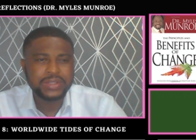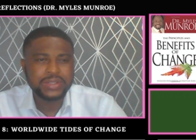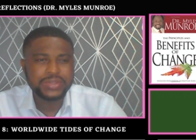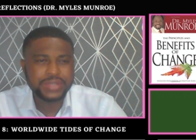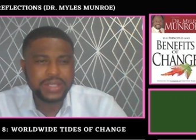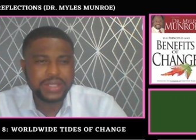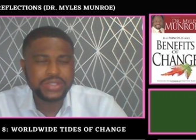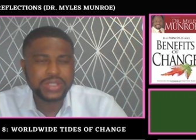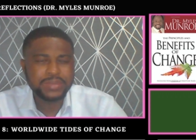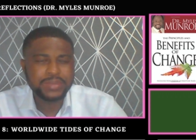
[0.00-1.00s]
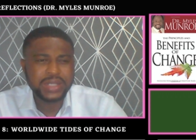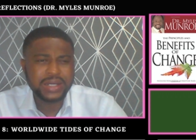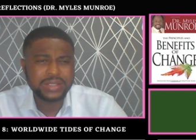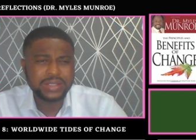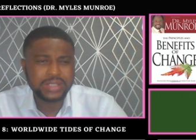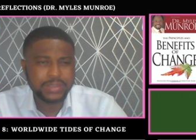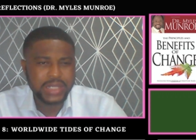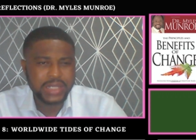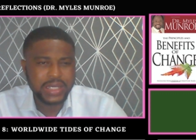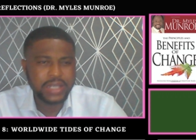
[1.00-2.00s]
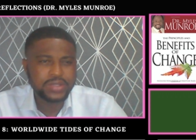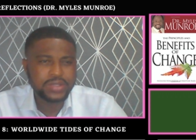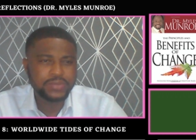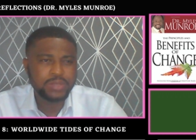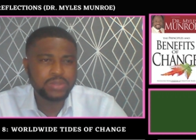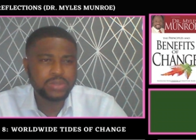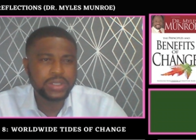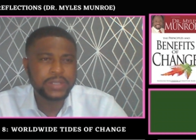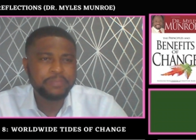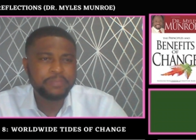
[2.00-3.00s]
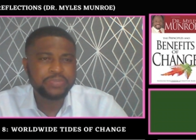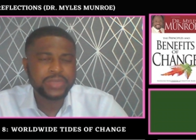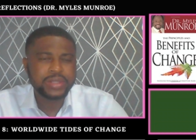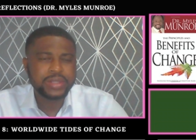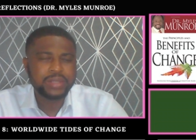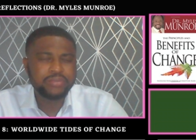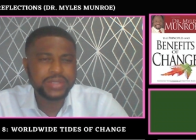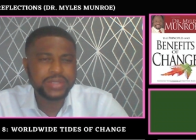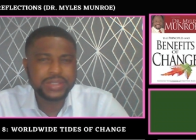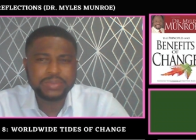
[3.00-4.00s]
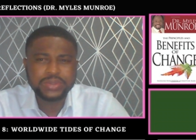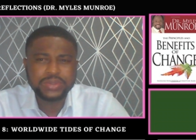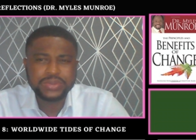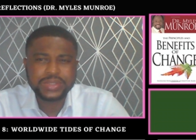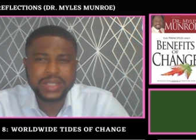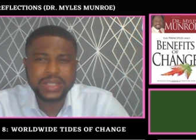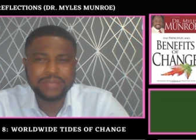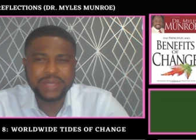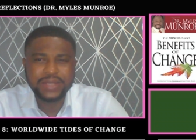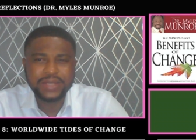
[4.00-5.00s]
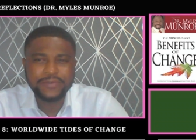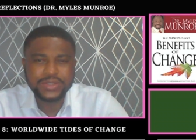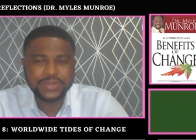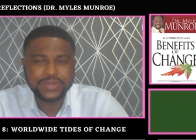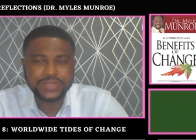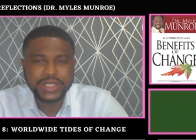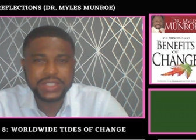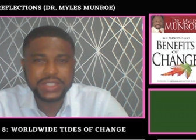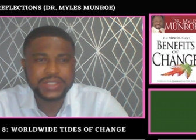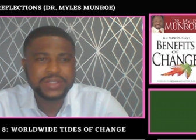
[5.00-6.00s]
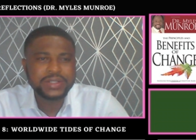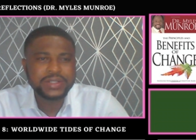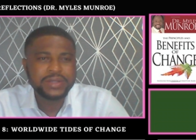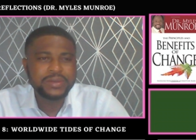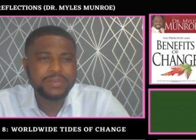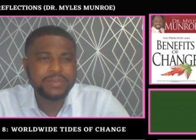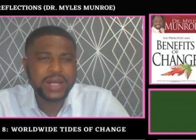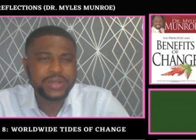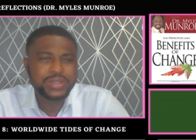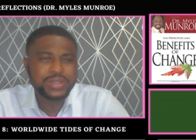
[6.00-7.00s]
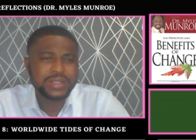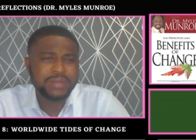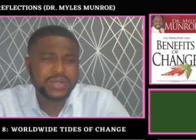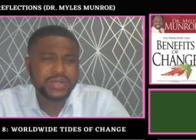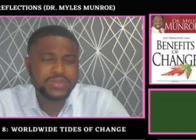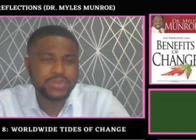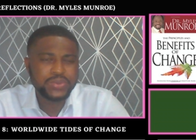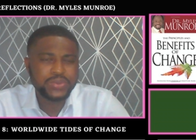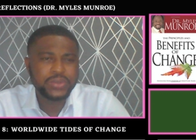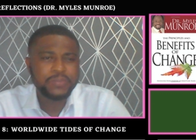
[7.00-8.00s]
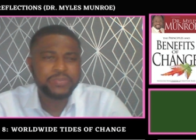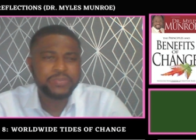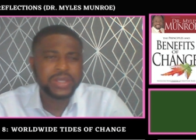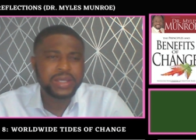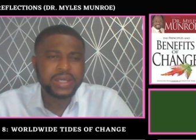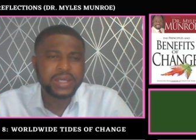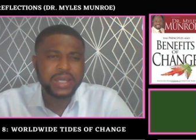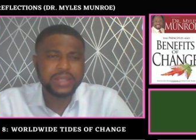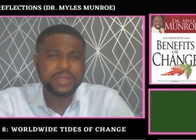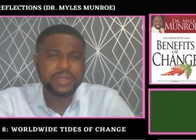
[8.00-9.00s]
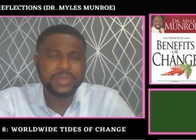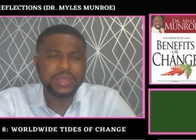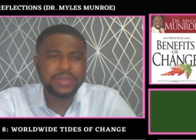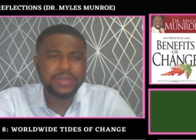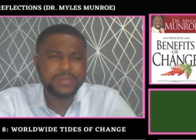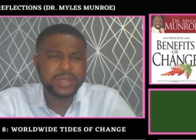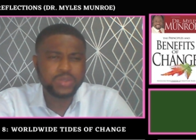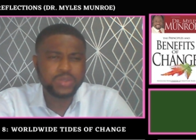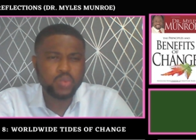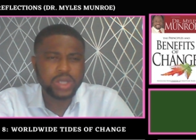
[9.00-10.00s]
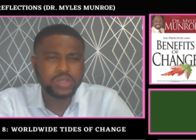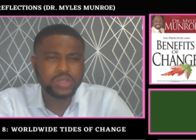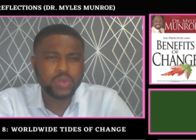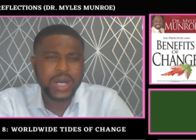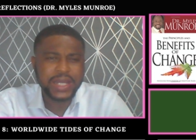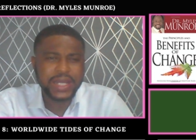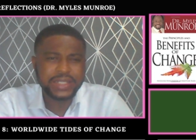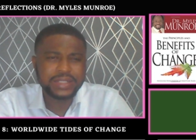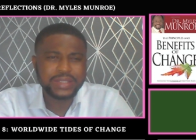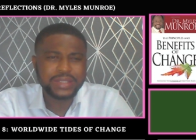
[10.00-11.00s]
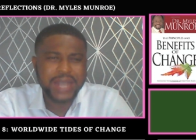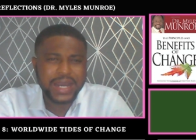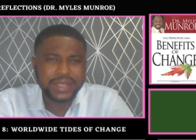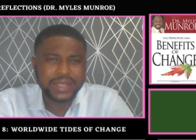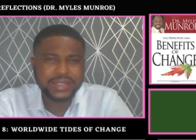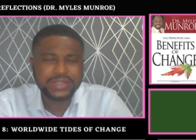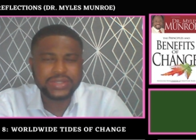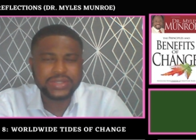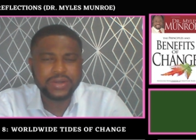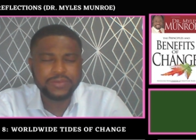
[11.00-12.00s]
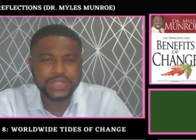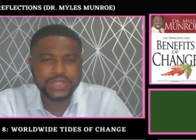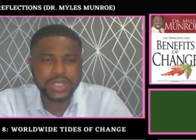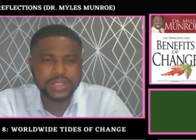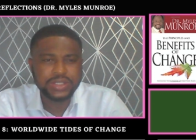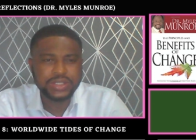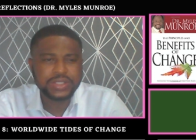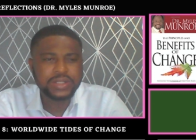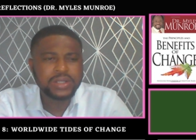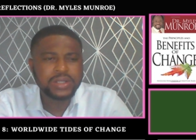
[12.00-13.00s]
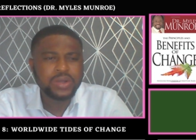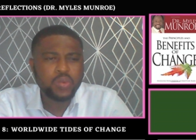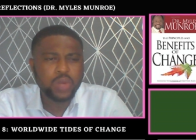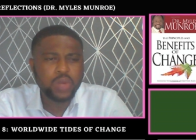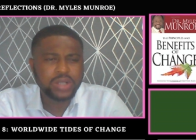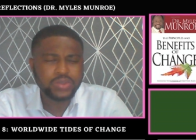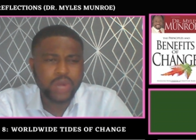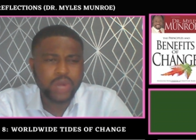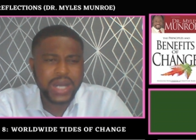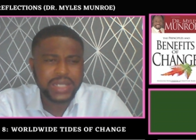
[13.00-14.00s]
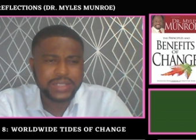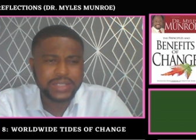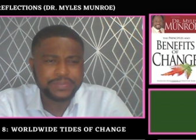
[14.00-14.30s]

Today's chapter is chapter eight of the book, The Principles and Benefits of Change by Doctor Myles Munroe. And the theme is Worldwide Tides of Change. Worldwide